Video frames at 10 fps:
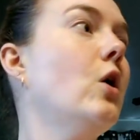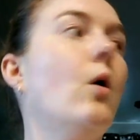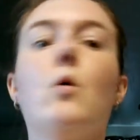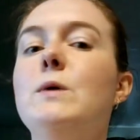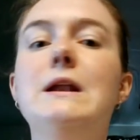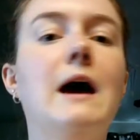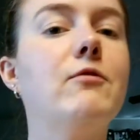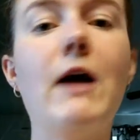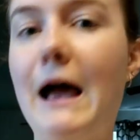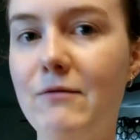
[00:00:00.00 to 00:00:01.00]
or we never
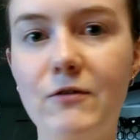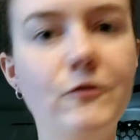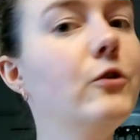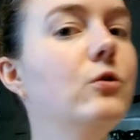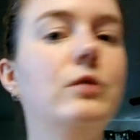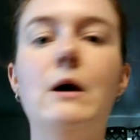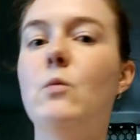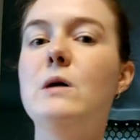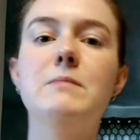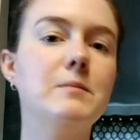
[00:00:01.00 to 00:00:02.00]
have a food that
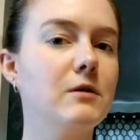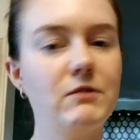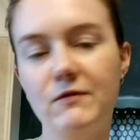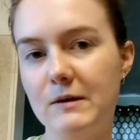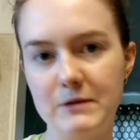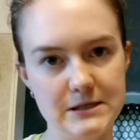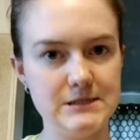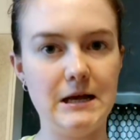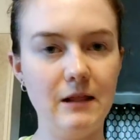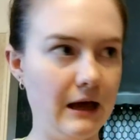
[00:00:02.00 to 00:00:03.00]
one member of the family does
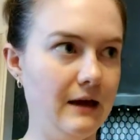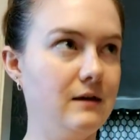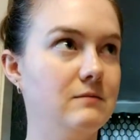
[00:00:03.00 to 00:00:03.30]
not like.